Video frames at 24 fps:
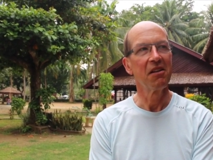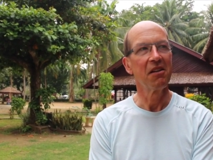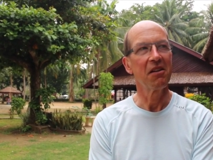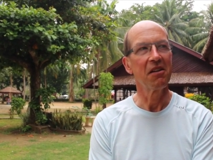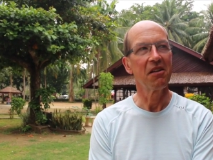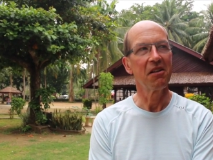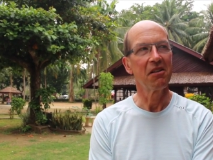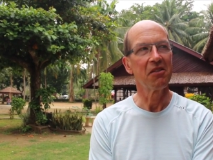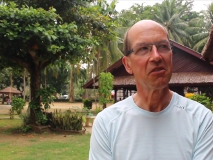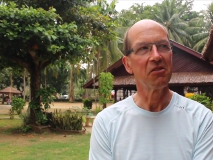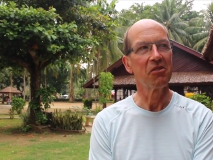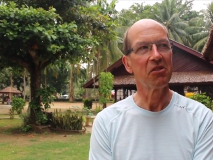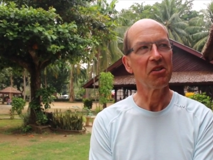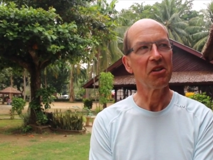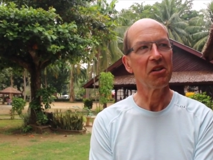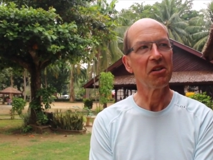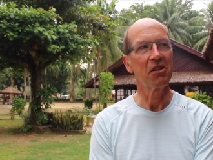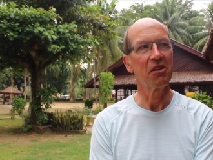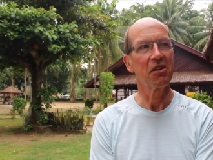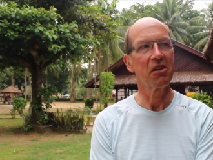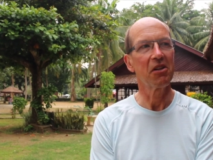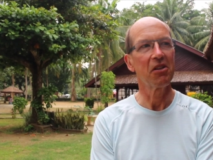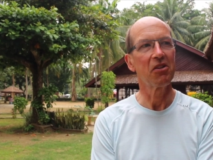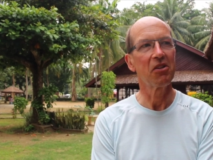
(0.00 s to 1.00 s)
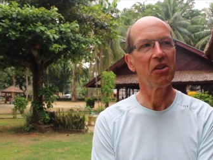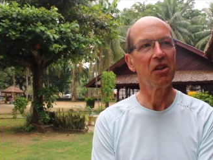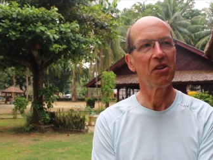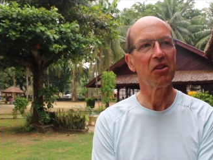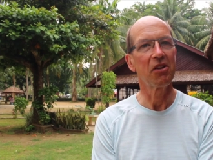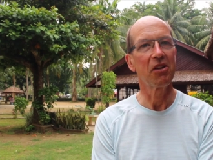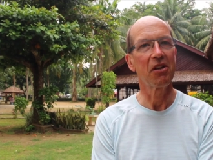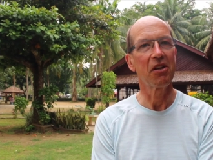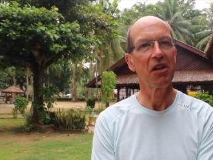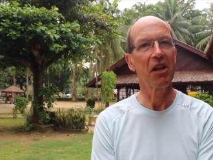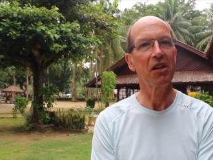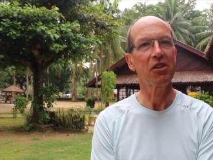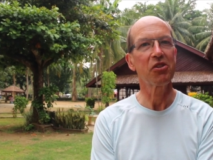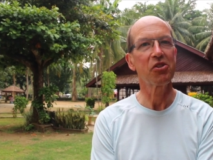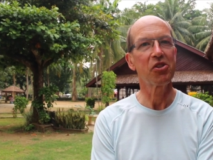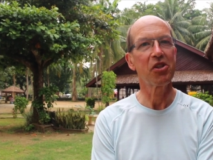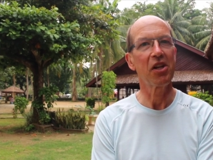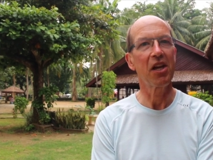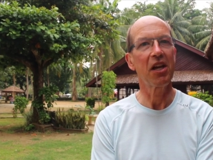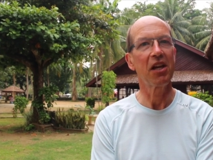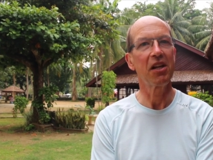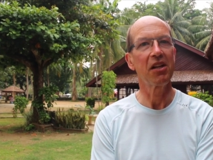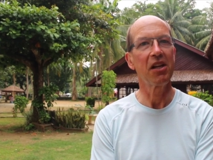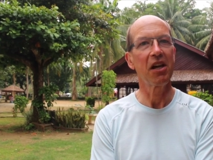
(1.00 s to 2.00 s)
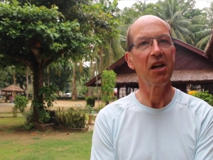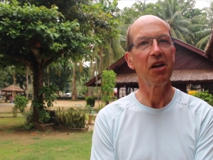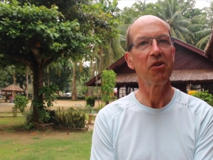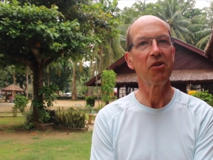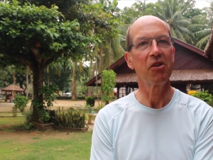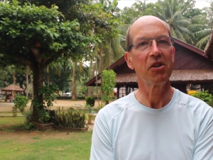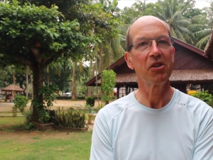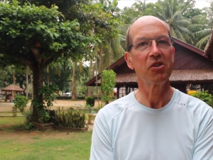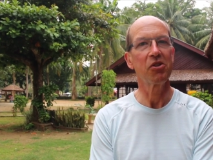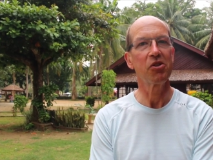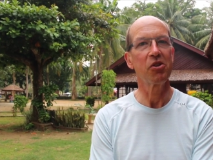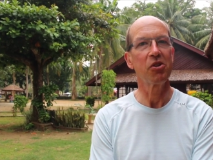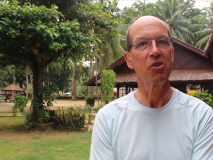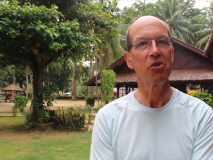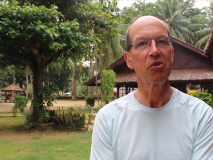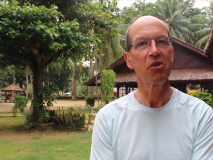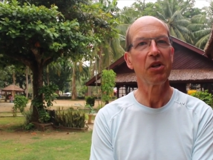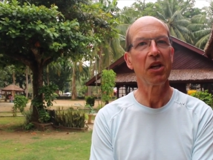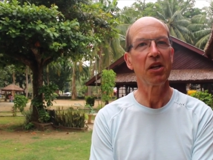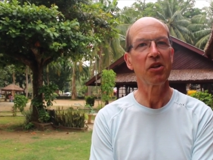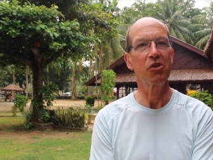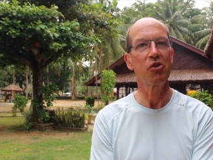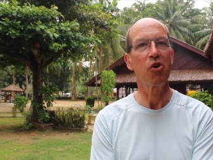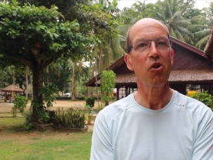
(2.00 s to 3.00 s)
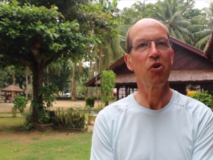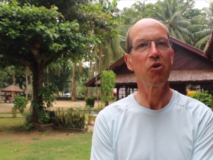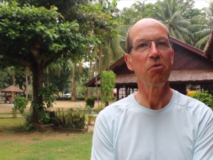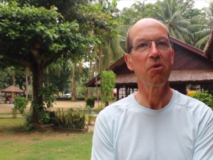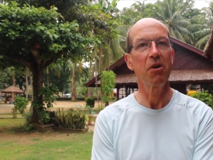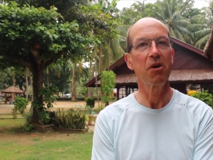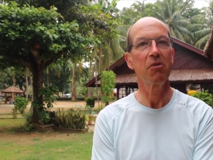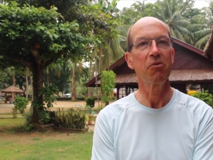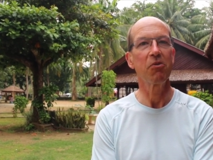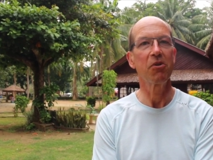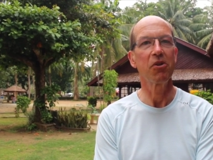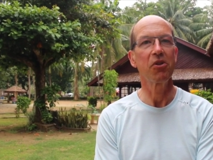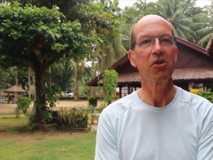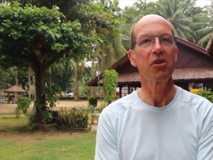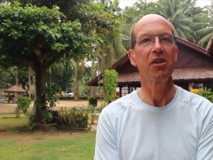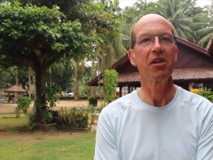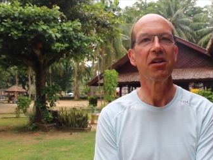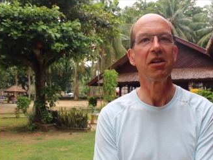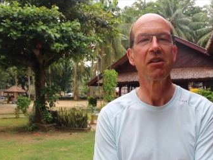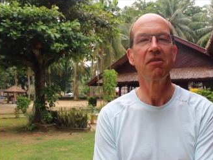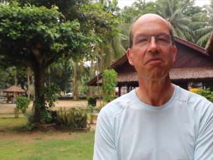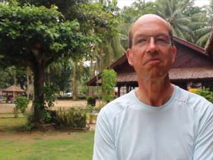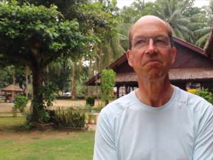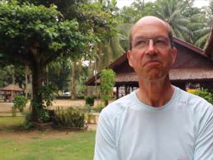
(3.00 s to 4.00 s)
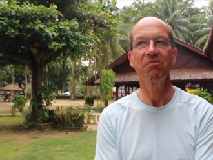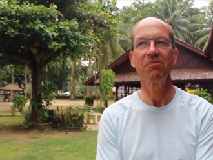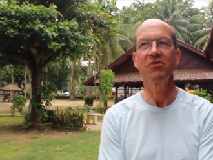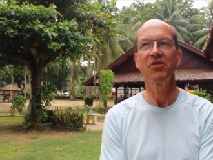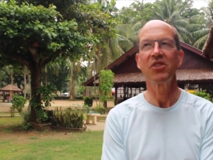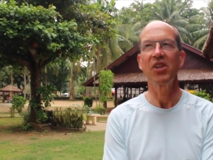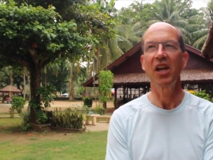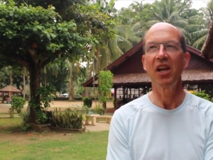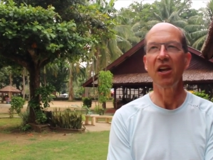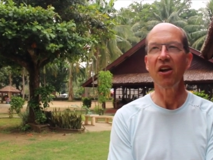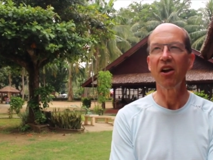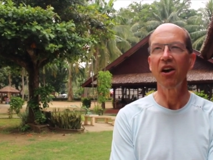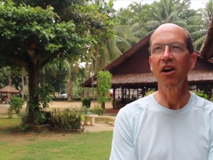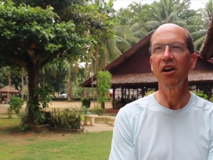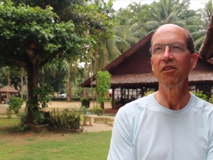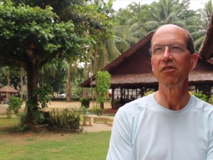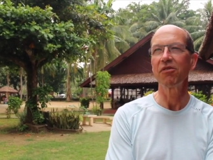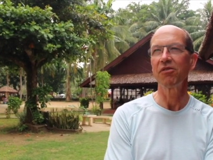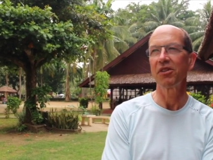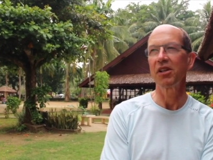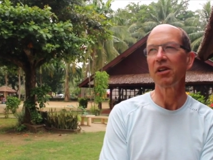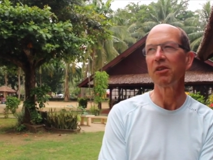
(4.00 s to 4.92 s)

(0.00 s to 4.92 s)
and uh, and then the next day down into Lake Toba with the day off.